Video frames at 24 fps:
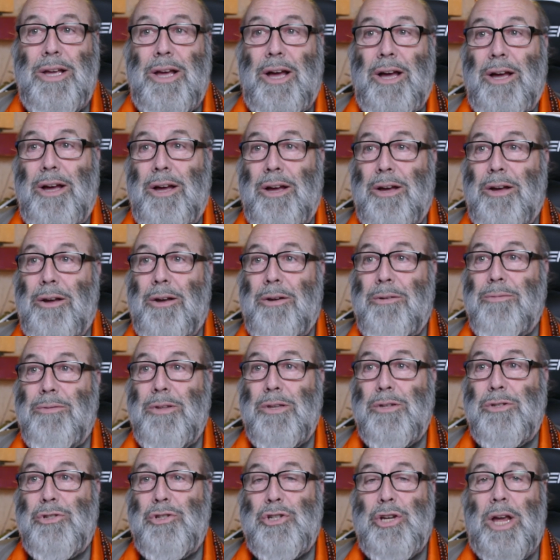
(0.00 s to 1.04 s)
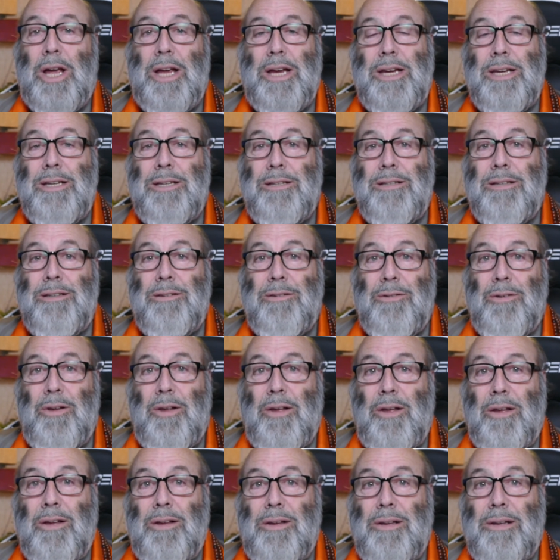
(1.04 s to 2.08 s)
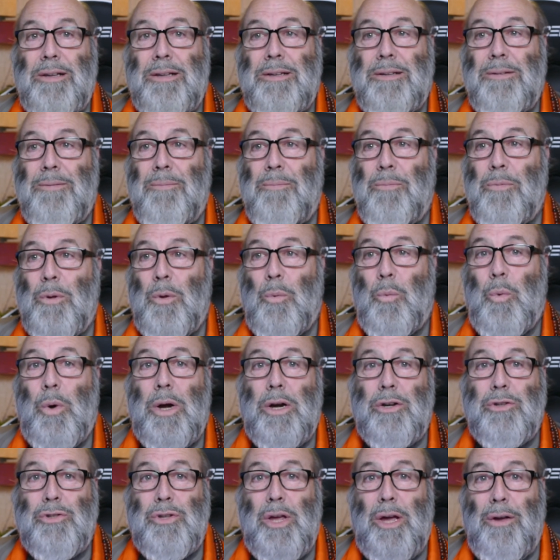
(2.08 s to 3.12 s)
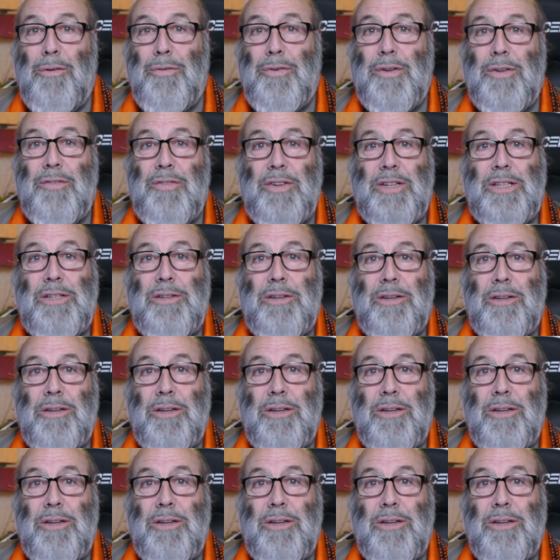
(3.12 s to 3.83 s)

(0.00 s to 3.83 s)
uh, the shine um, wears off of it,